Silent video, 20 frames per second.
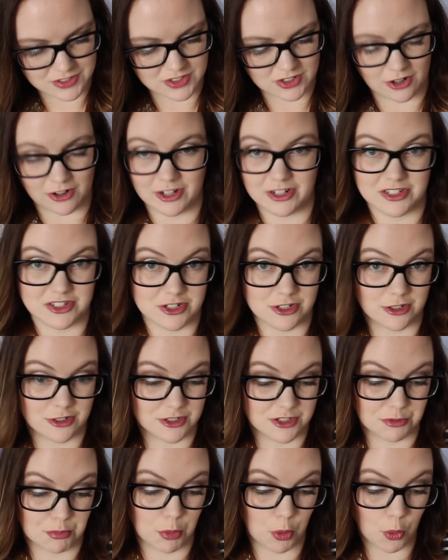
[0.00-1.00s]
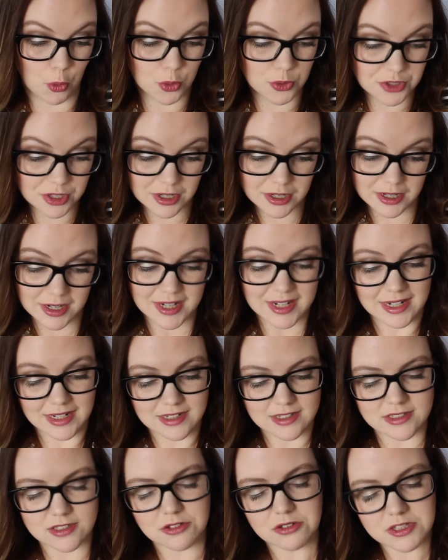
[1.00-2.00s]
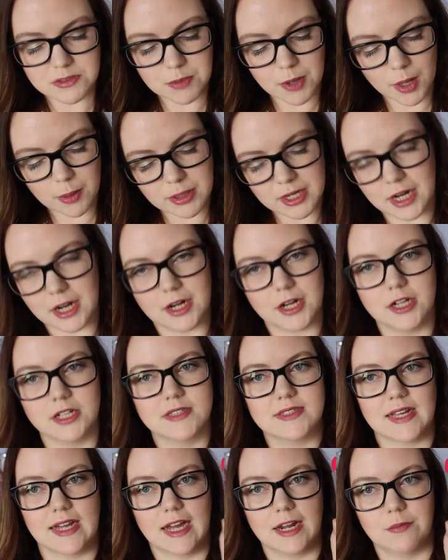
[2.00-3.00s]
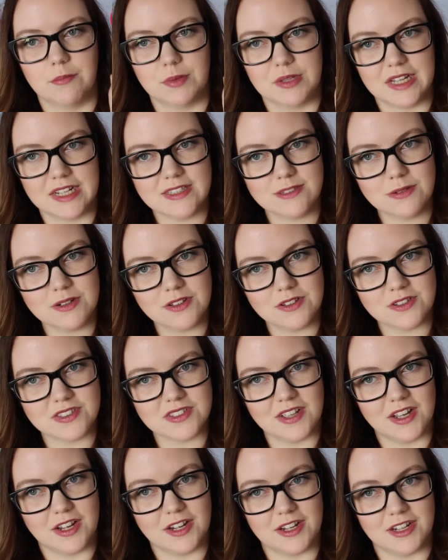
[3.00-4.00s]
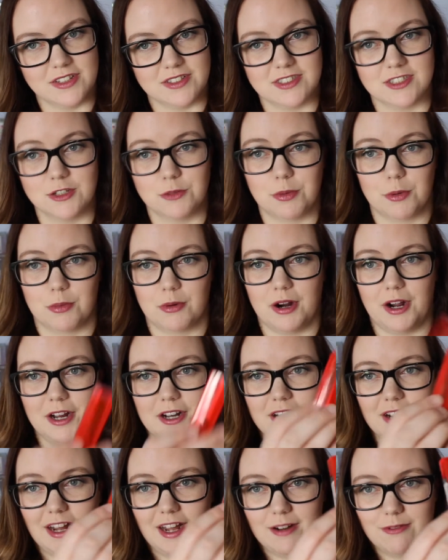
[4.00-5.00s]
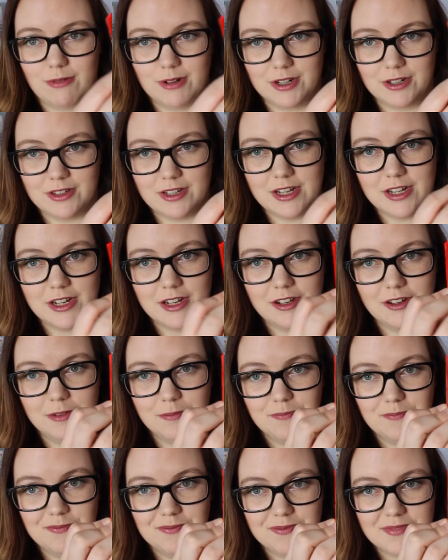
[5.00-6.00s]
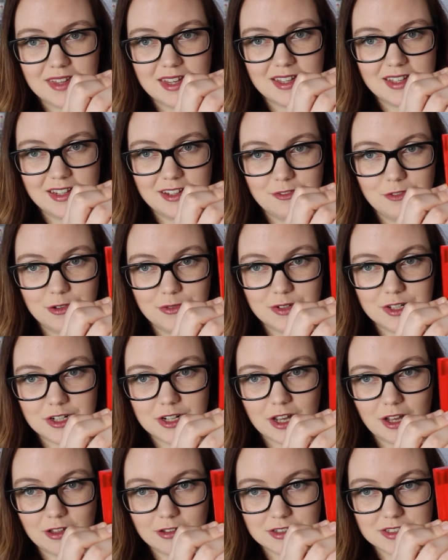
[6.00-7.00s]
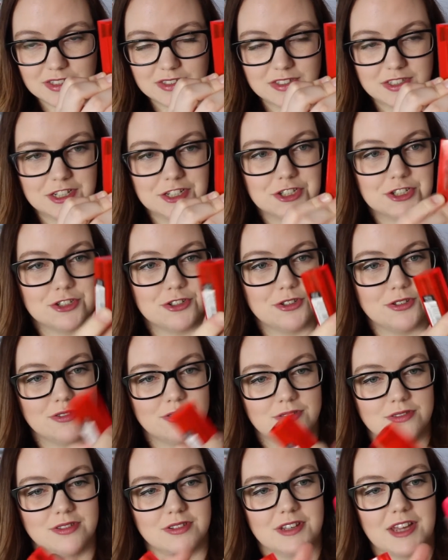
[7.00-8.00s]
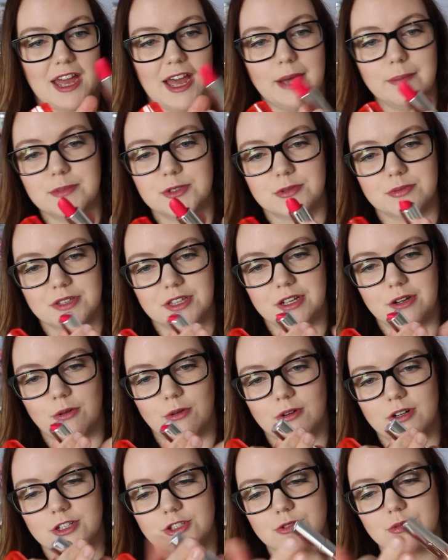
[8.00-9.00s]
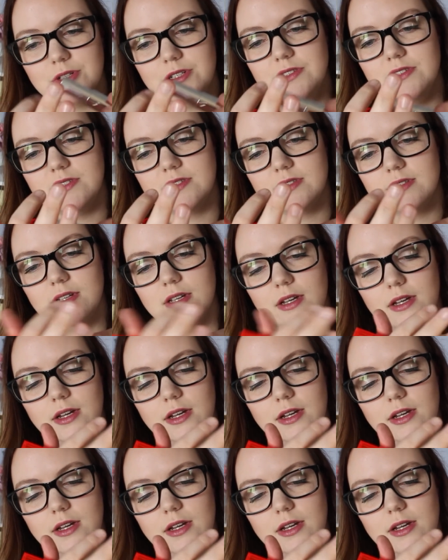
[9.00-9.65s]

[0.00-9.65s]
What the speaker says: it's starting to turn to mold. So it's probably not a good sign, but that's what it looks like. It's super bright. It had one of the Vivid Color Sensational caps with the orange ones.